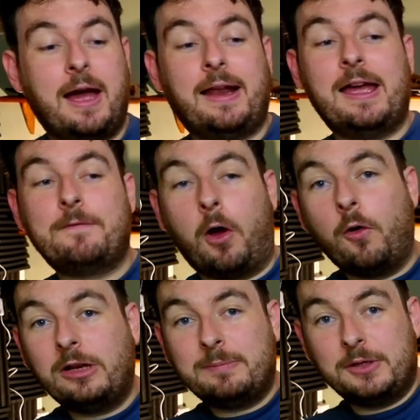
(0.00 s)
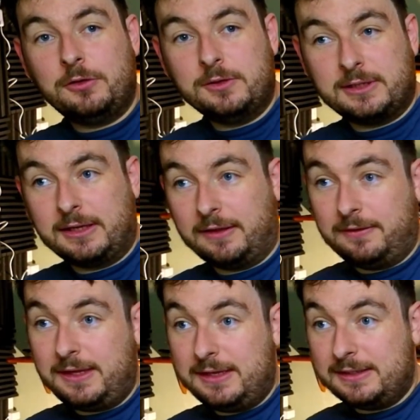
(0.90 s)
and I have only been using
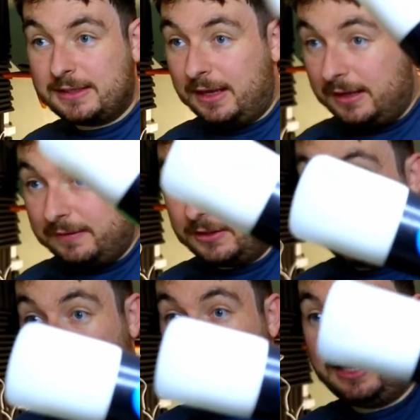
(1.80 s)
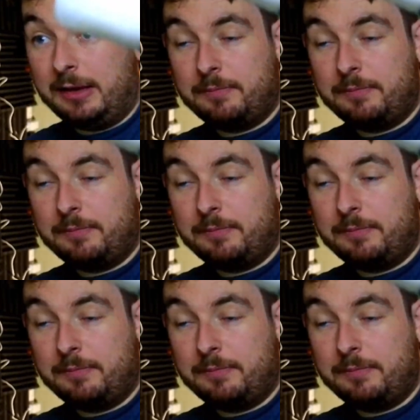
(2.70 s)
these this whole time.